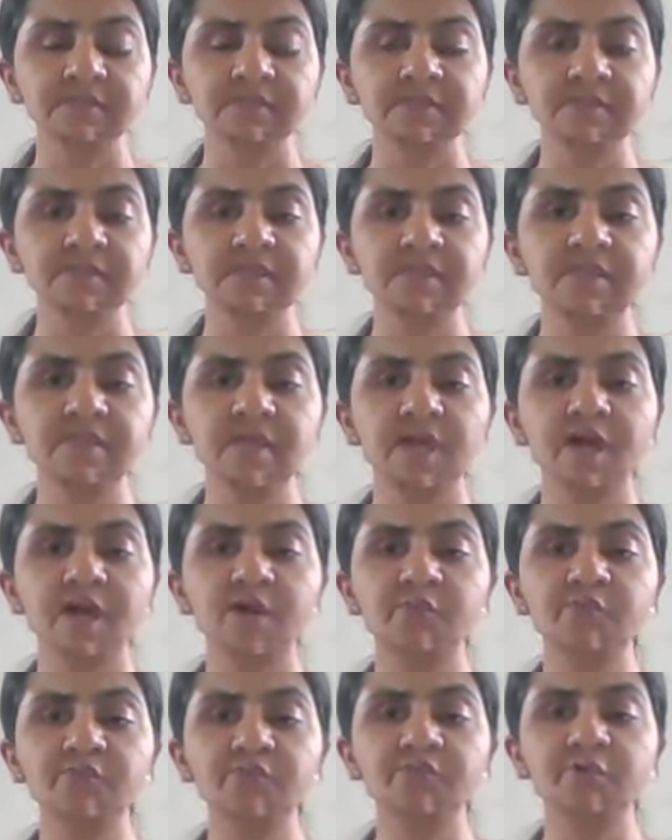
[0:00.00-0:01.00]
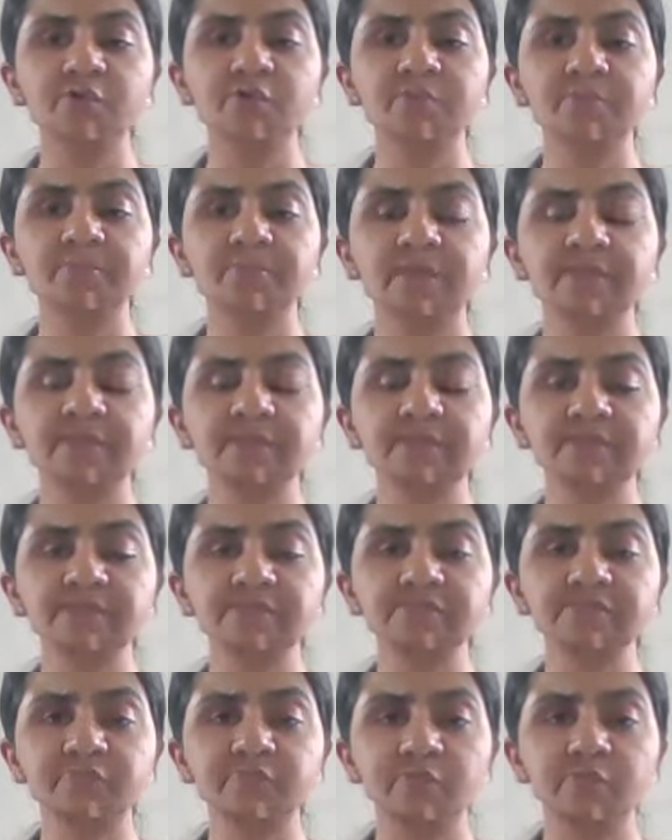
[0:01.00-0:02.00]
See how your breath
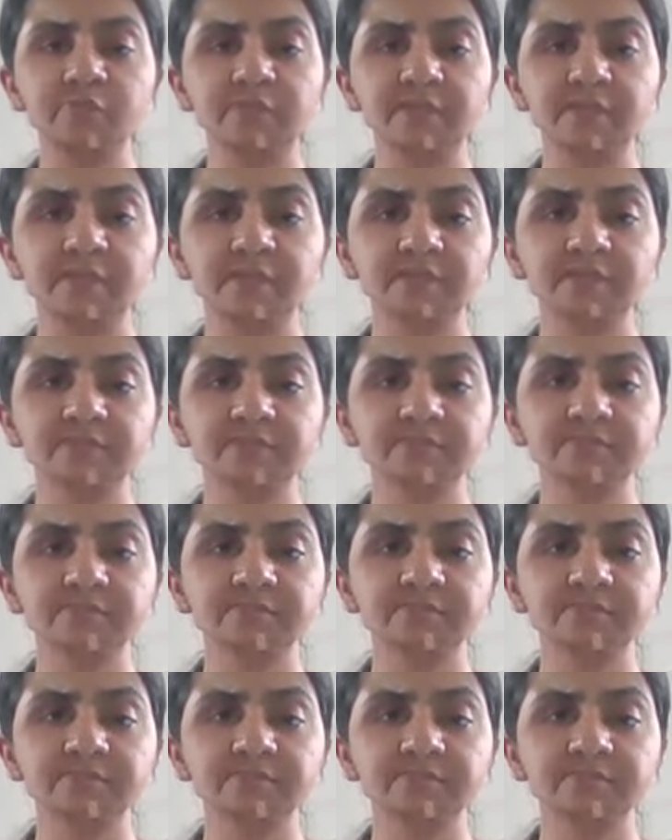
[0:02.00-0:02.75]
is flowing